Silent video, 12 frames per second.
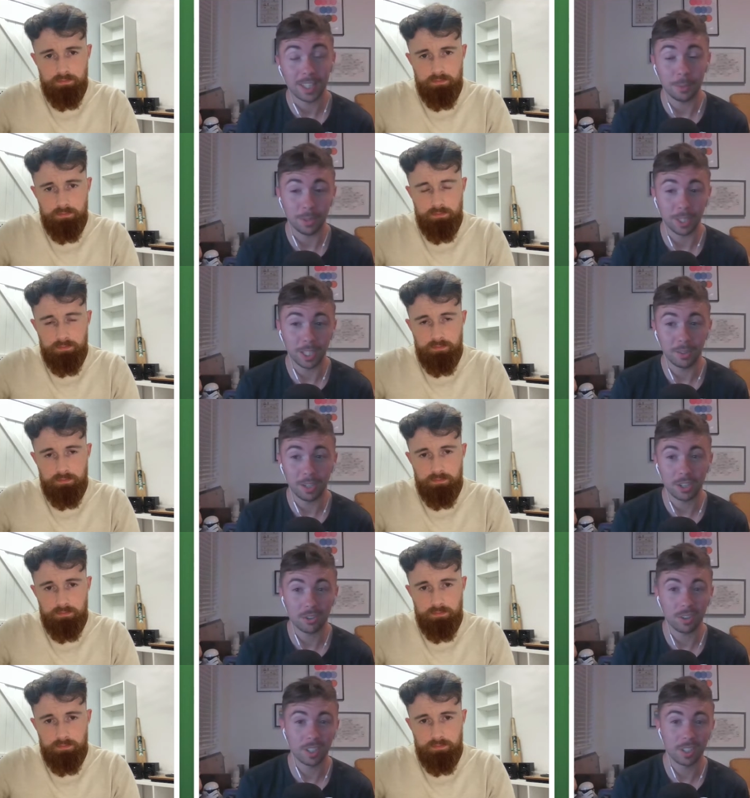Speaker 1: Team of the Year
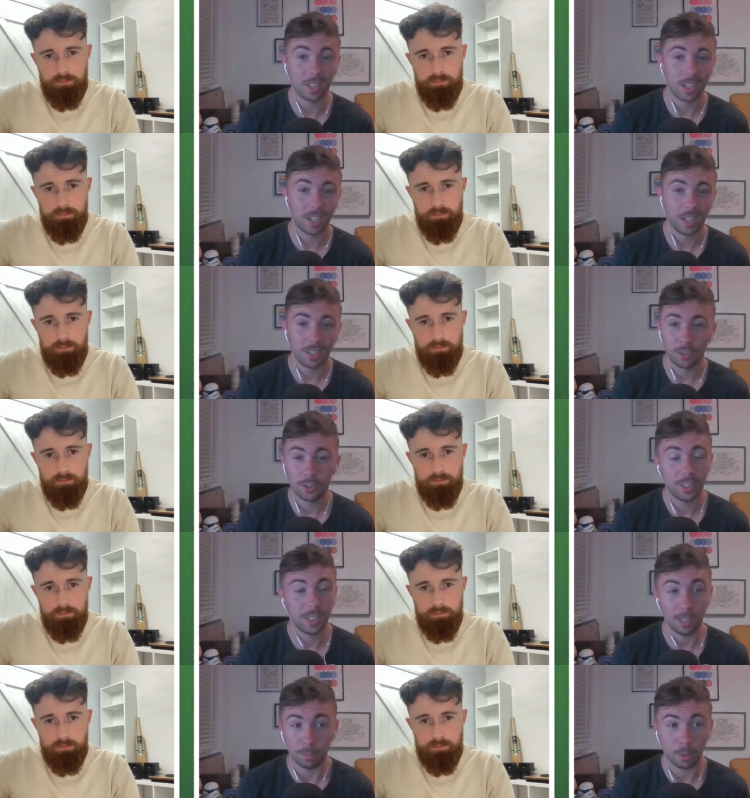entries just
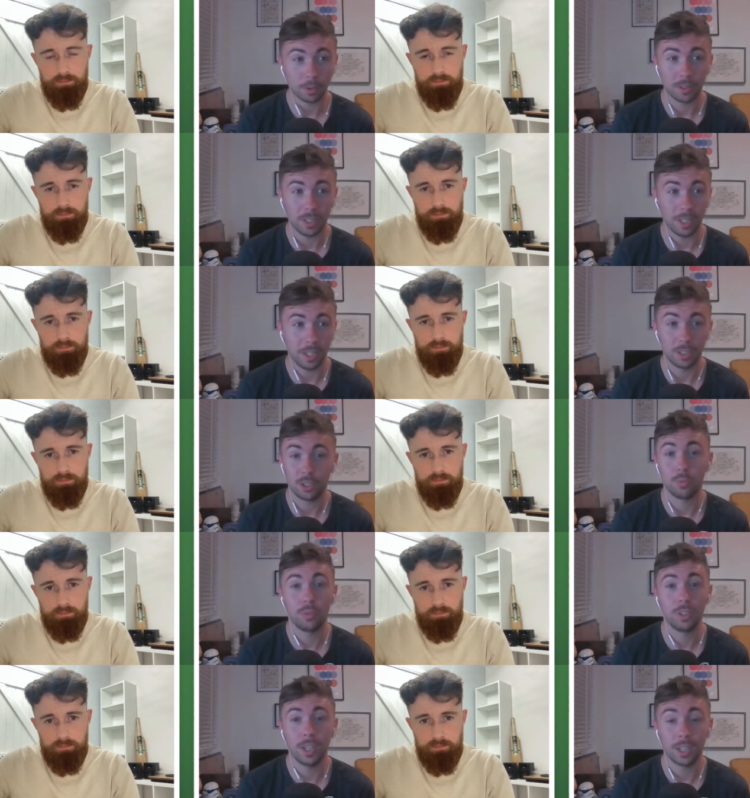ticking boxes here as to
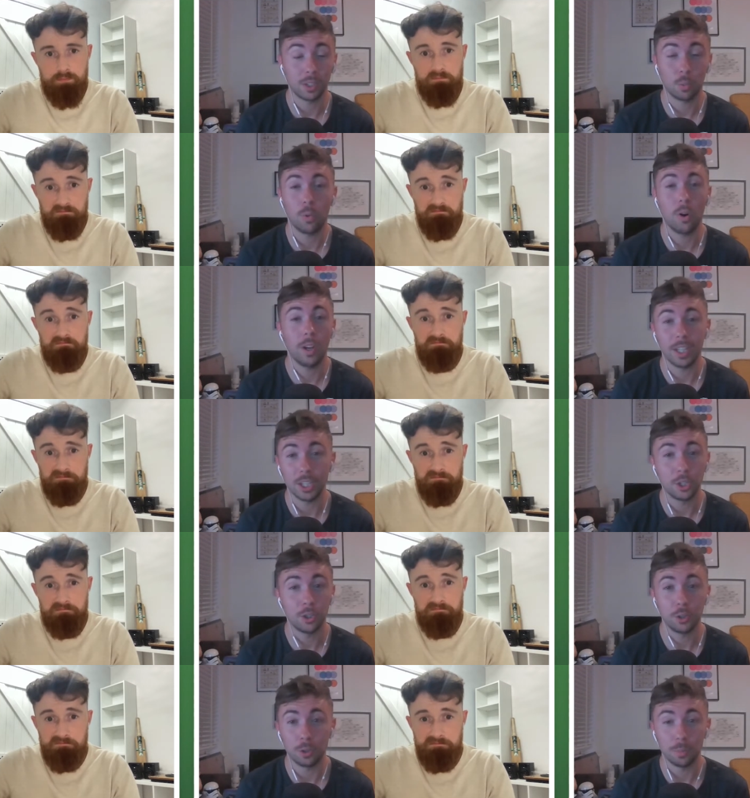re- as to why he
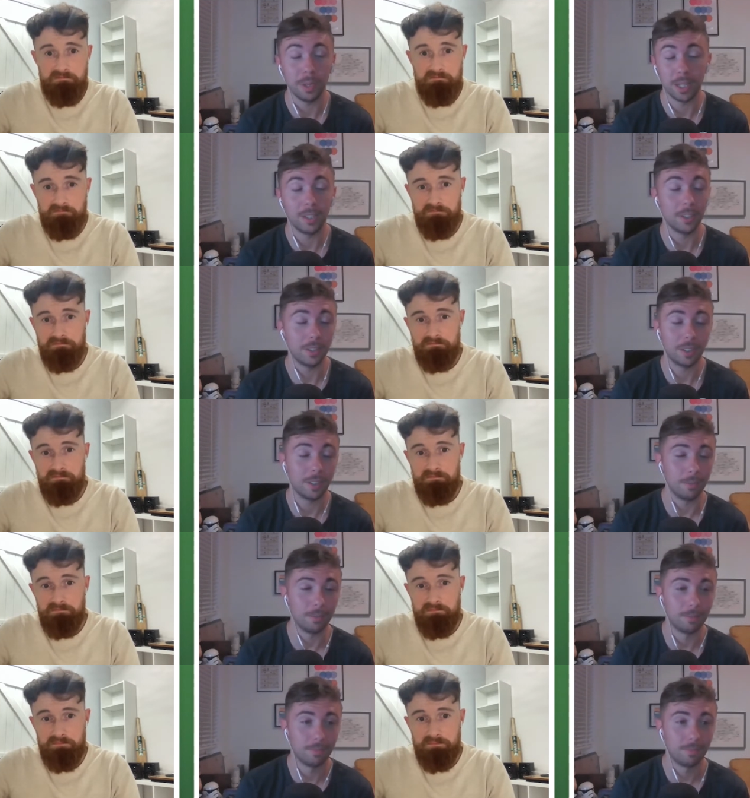should be in this team.
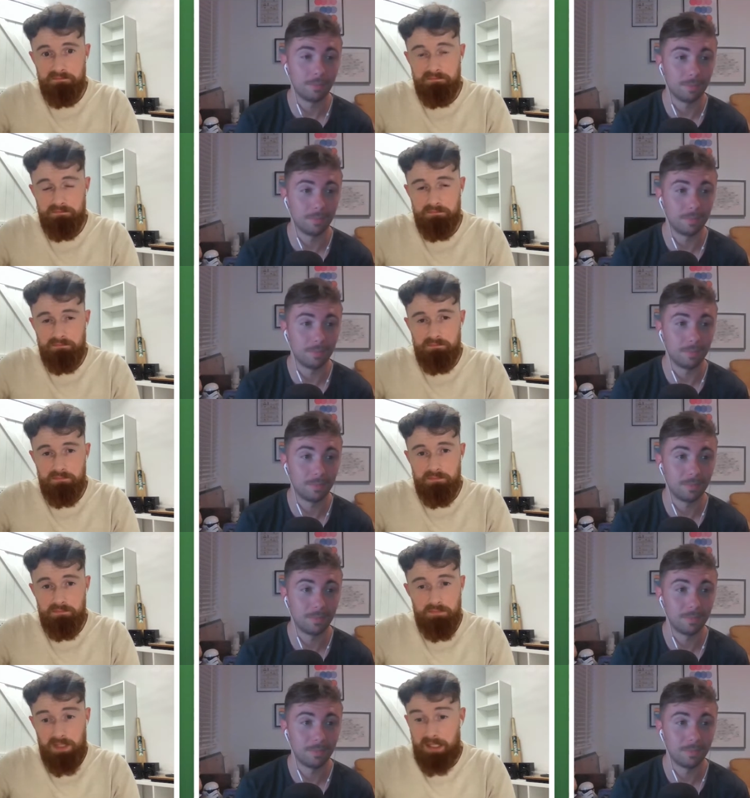
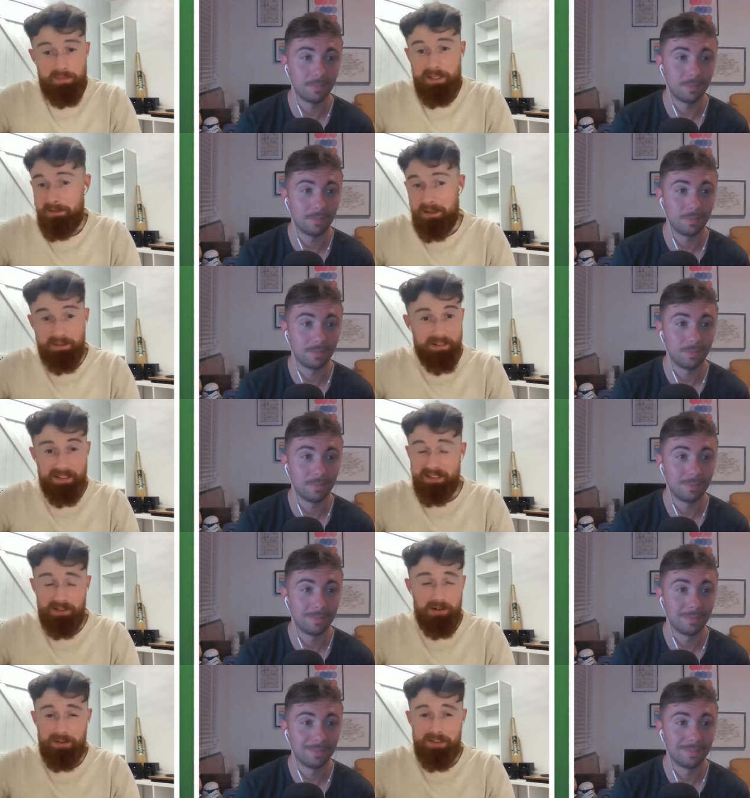
Speaker 2: I mean,
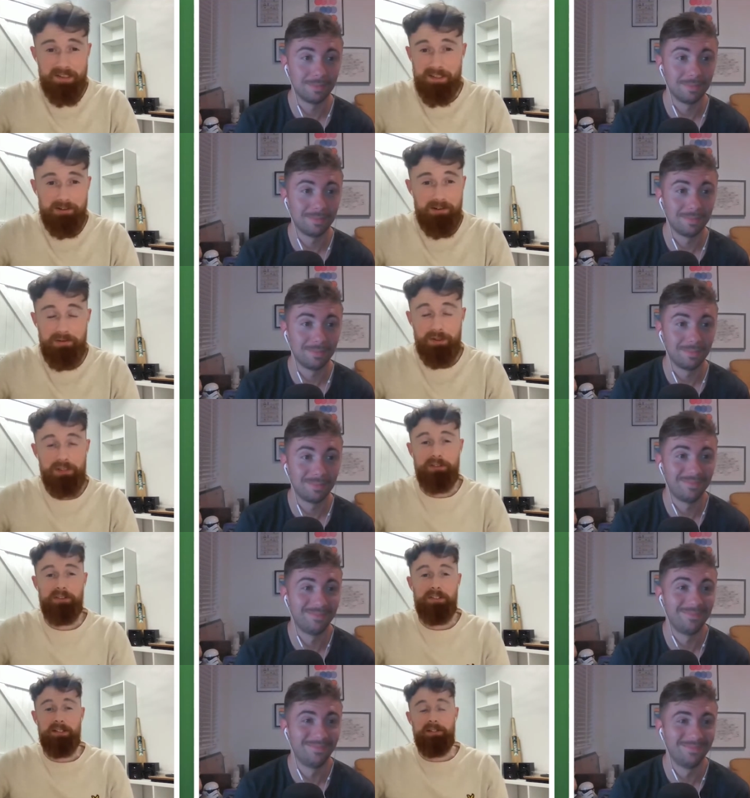it's hard to disagree with you,
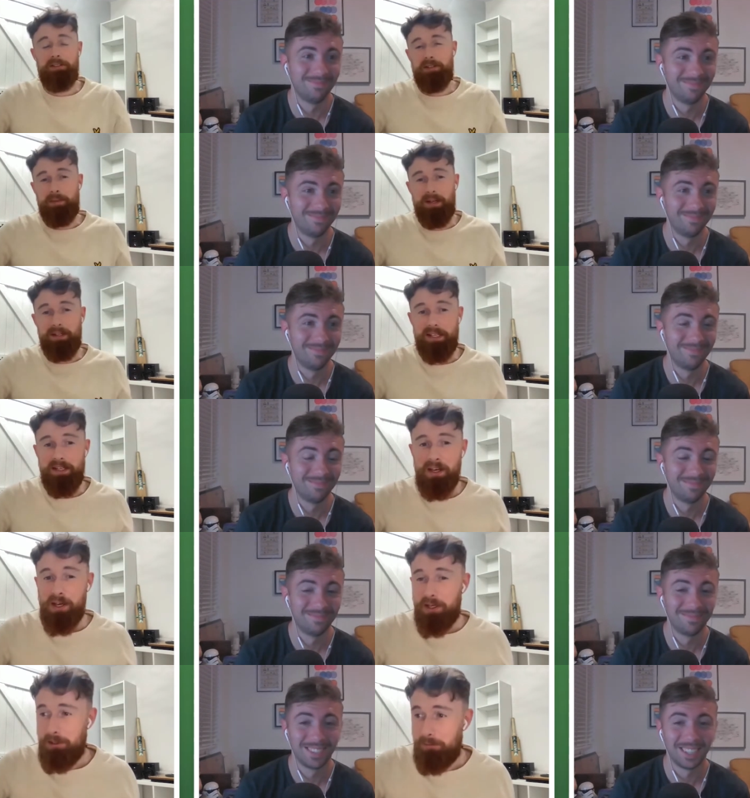Justin. you talk about the
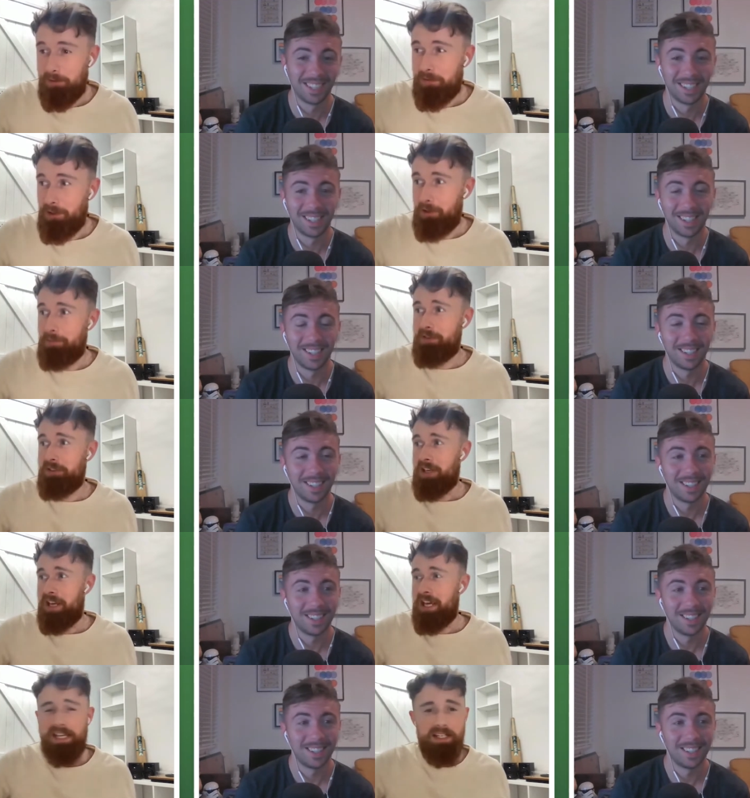number of clubs
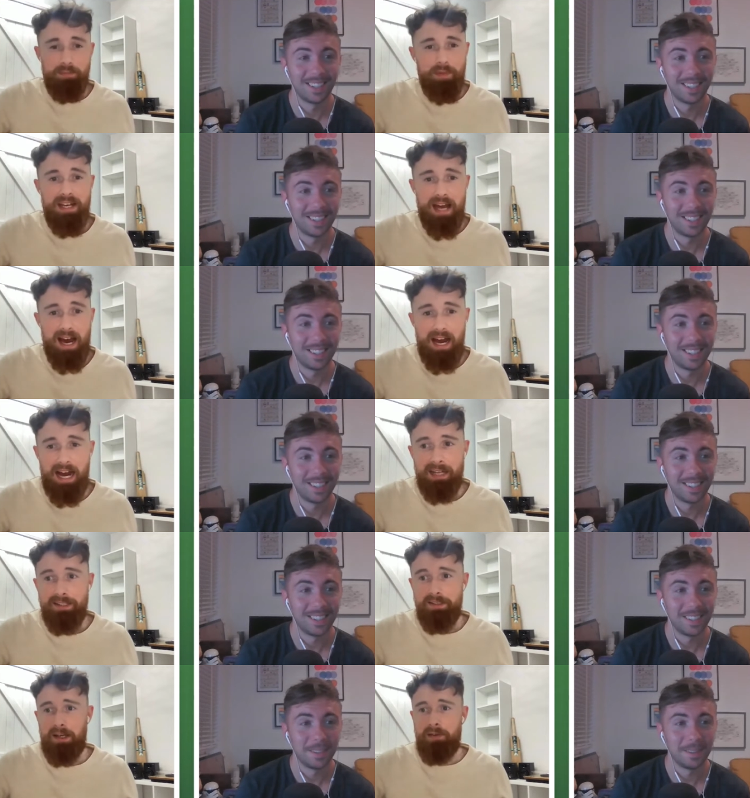he's been at,
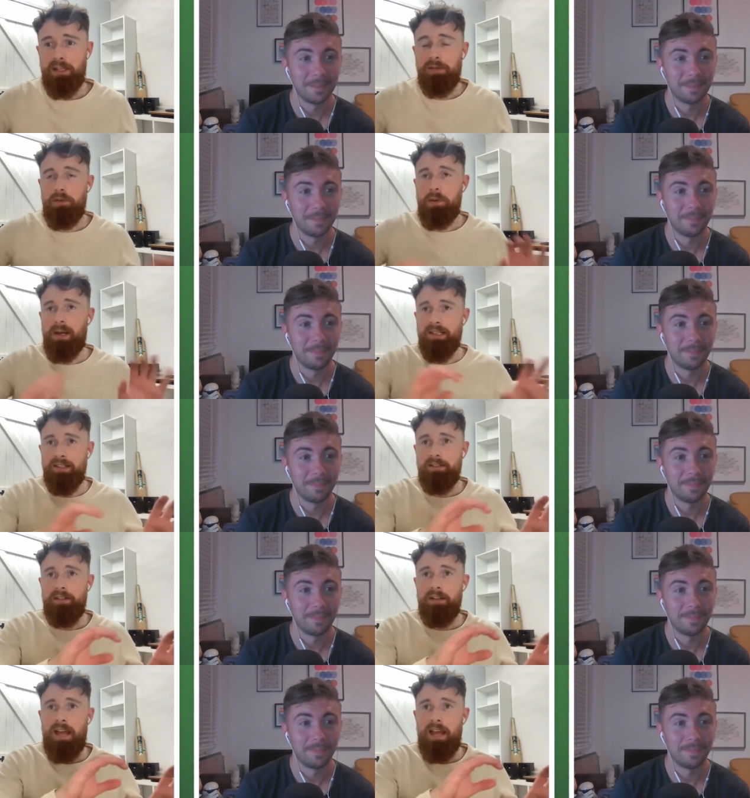and I think if you asked